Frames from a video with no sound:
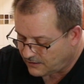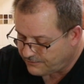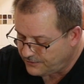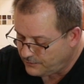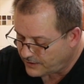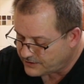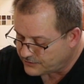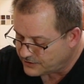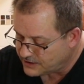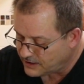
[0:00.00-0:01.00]
a few
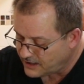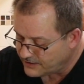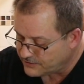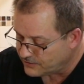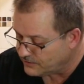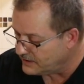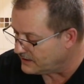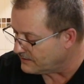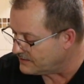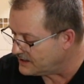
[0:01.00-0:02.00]
extra cilantro
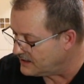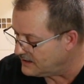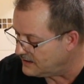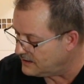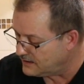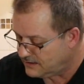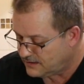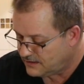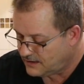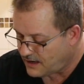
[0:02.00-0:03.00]
leaves.
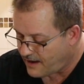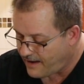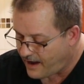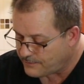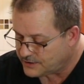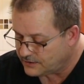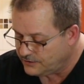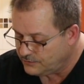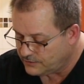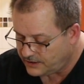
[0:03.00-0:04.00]
I
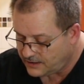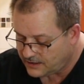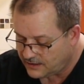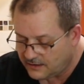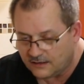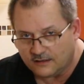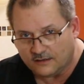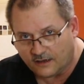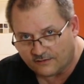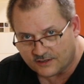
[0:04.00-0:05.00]
absolutely
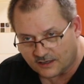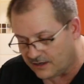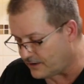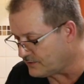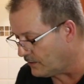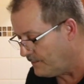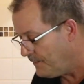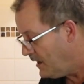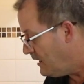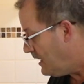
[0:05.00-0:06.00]
love cilantro.
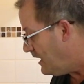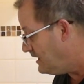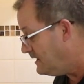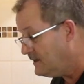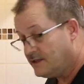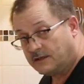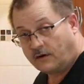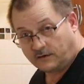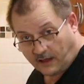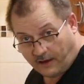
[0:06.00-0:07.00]
It didn't
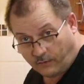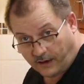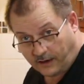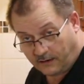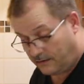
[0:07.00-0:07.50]
start that way,